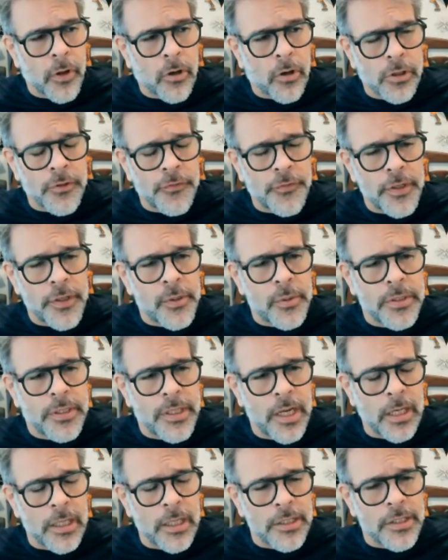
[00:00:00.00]
artificial
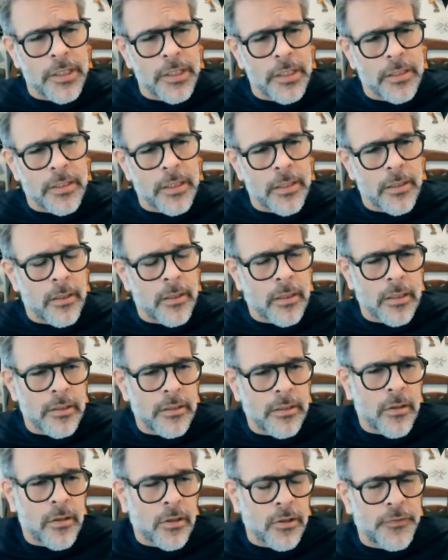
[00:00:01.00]
intelligence, and
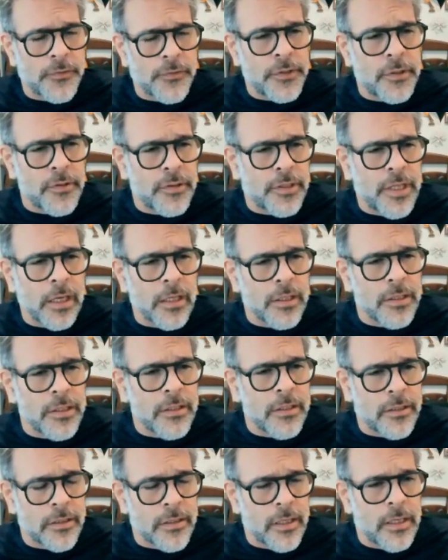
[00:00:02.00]
because artificial
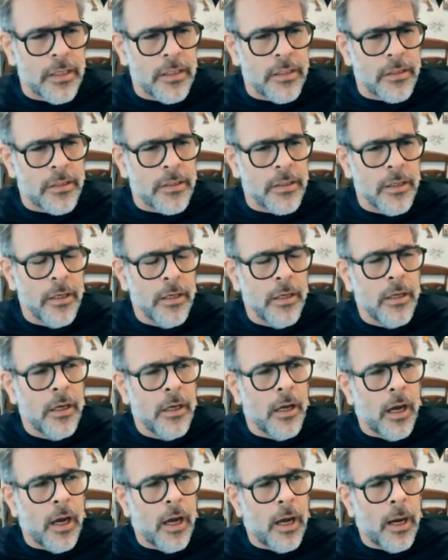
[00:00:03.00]
intelligence is
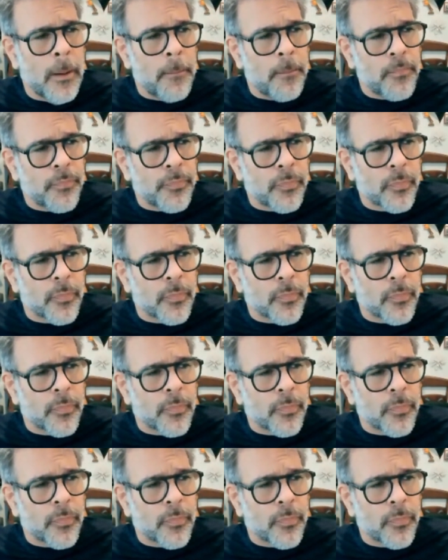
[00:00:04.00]
um,